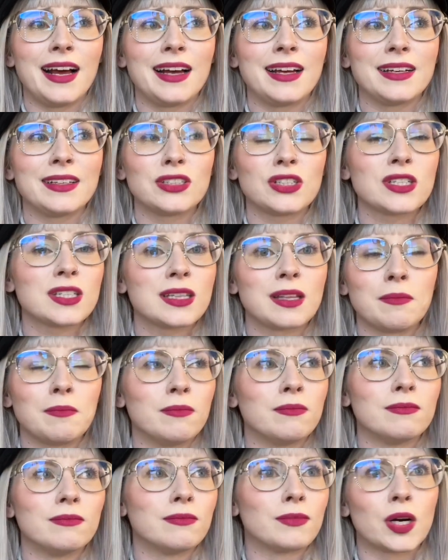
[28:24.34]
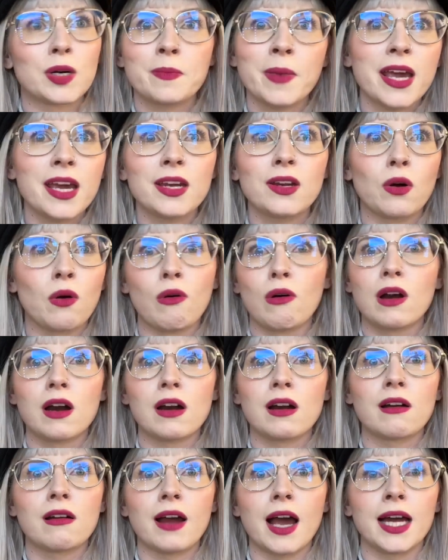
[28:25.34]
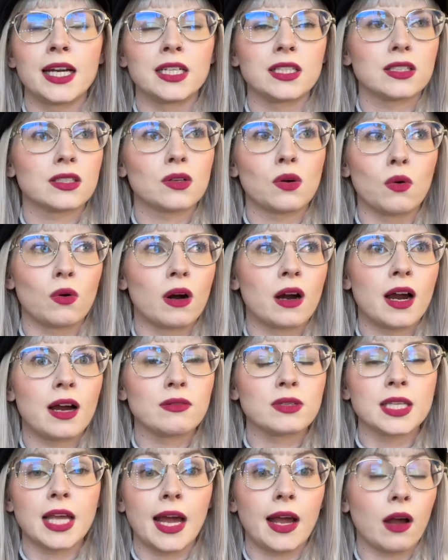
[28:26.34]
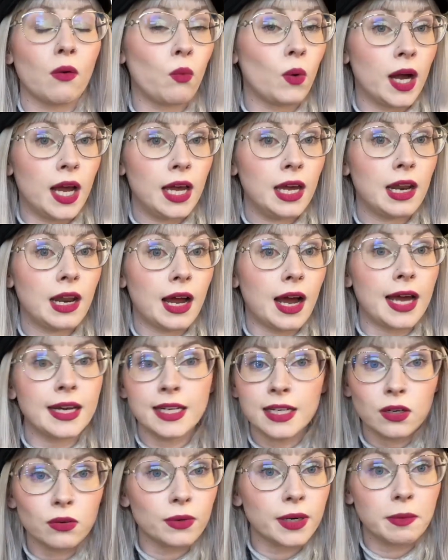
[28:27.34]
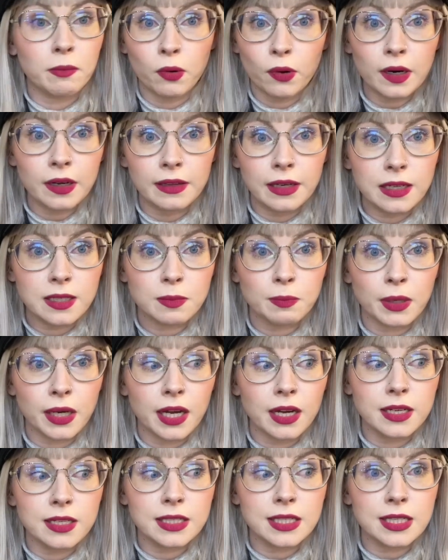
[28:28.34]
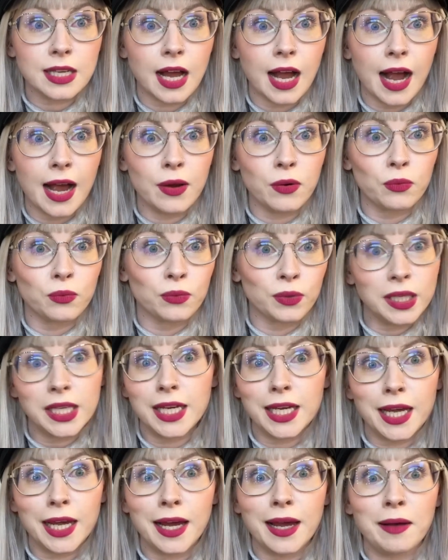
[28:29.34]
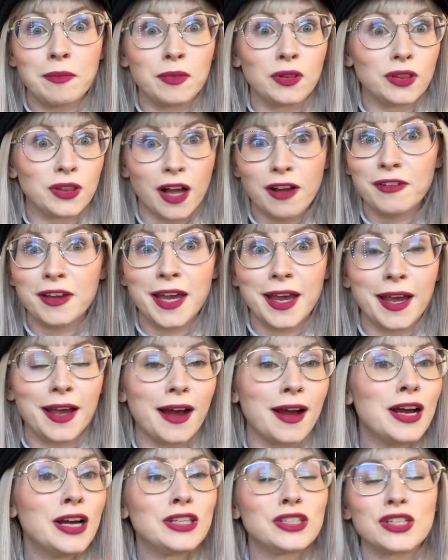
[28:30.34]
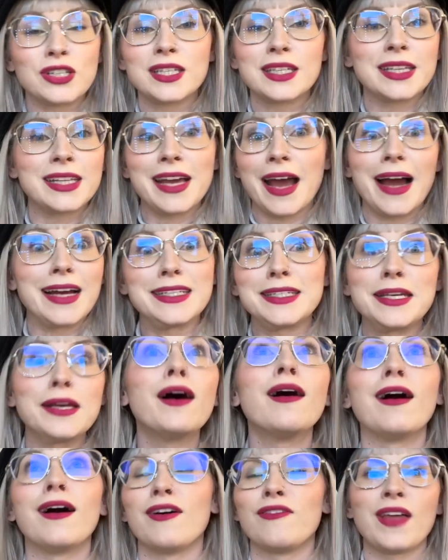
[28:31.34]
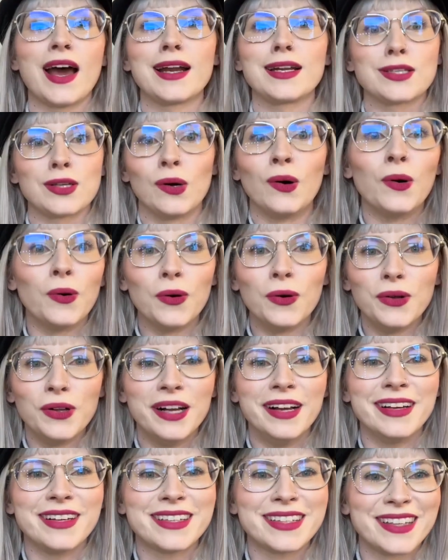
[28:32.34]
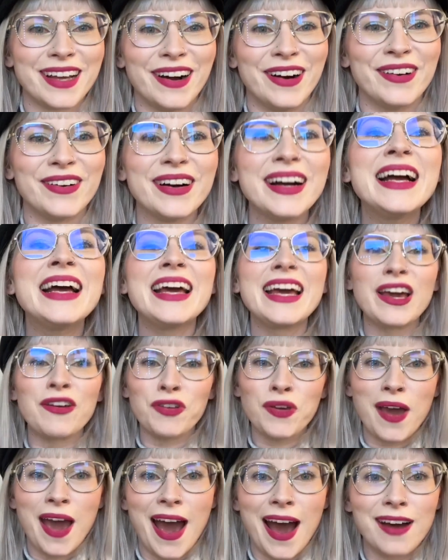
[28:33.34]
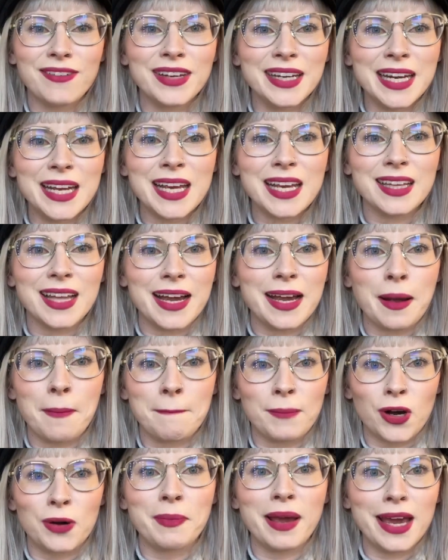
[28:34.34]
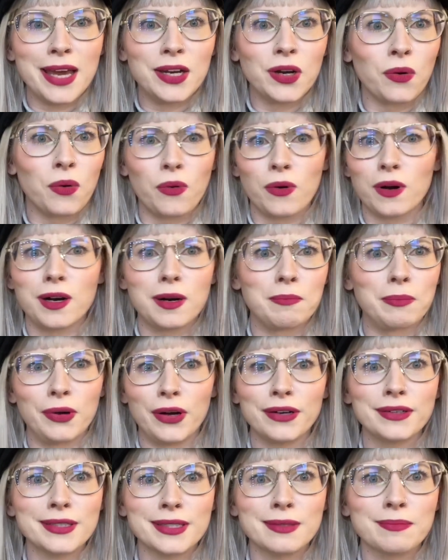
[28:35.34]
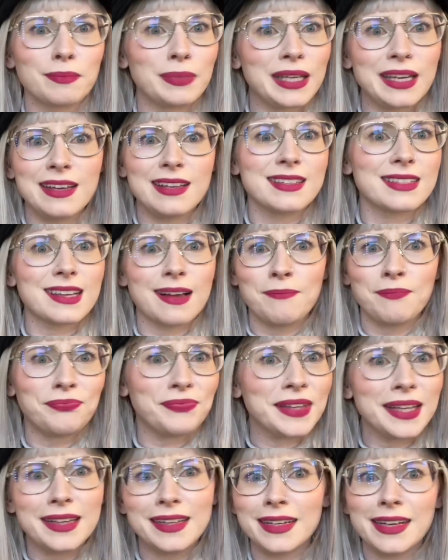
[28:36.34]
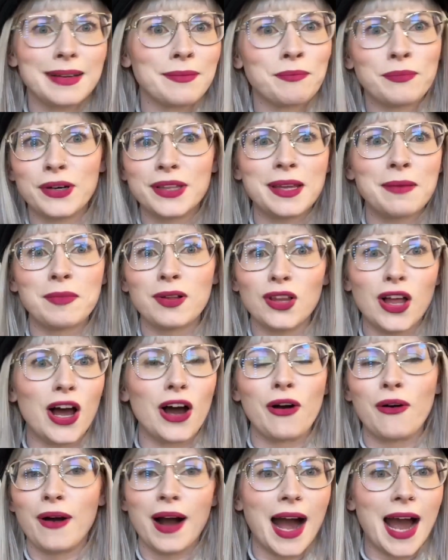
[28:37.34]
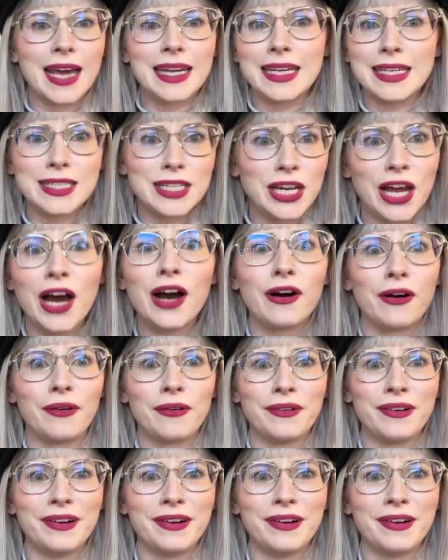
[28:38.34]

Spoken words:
just the mermaid horror at its core. I was like, what? I need to read more of this, because I really am loving just the idea of that as a whole. So if you have any like mermaid horror books, please put them below. I need to know.